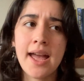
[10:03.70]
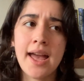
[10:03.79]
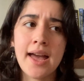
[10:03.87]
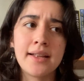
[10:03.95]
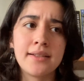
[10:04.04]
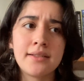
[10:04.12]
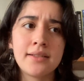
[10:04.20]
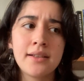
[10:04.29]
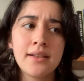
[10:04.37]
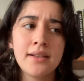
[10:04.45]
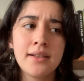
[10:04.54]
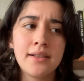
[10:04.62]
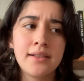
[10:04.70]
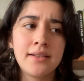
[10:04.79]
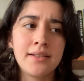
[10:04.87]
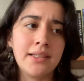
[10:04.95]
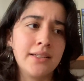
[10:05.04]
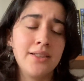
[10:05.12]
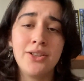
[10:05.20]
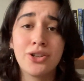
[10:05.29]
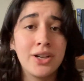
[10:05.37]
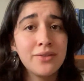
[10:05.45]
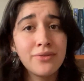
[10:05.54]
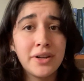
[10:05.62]
and you're
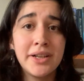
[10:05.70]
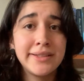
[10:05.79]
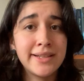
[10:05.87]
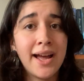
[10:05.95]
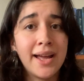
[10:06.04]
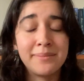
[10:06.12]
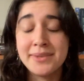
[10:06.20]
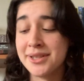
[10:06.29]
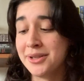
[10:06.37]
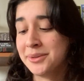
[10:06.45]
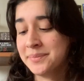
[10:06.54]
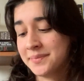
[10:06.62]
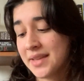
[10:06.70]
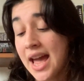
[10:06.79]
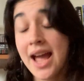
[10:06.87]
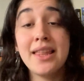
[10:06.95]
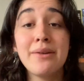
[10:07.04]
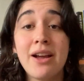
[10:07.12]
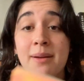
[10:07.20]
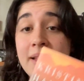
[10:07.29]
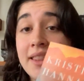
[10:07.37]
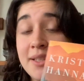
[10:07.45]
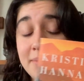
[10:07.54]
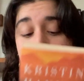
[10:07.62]
in for a good time. So I highly
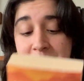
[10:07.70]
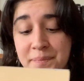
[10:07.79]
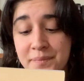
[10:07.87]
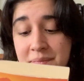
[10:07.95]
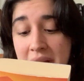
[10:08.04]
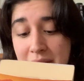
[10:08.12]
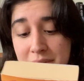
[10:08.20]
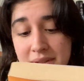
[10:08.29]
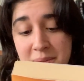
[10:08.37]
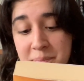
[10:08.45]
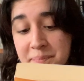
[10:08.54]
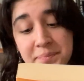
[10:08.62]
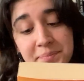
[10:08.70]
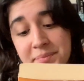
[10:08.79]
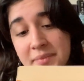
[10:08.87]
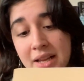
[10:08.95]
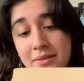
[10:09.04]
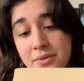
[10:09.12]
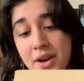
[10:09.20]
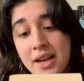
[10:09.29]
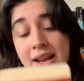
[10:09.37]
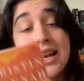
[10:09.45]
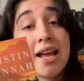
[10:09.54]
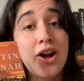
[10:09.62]
recommend this one. It was
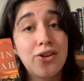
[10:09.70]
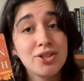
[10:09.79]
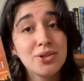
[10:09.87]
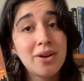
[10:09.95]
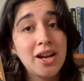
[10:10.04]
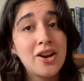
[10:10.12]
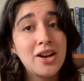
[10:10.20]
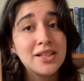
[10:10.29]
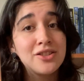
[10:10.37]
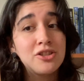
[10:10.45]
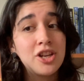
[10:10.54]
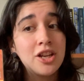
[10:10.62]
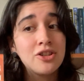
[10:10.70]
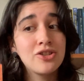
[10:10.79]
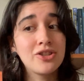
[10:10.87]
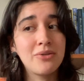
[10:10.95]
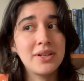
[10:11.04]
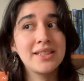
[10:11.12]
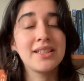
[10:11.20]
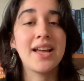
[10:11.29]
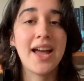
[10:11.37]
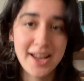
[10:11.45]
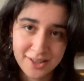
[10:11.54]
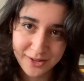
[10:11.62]
great. And I also read it on exchange, so it's
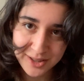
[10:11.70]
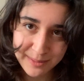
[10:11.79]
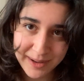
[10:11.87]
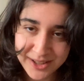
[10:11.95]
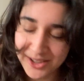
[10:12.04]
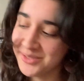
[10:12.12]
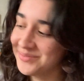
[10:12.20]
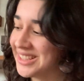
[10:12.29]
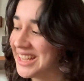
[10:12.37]
extra special.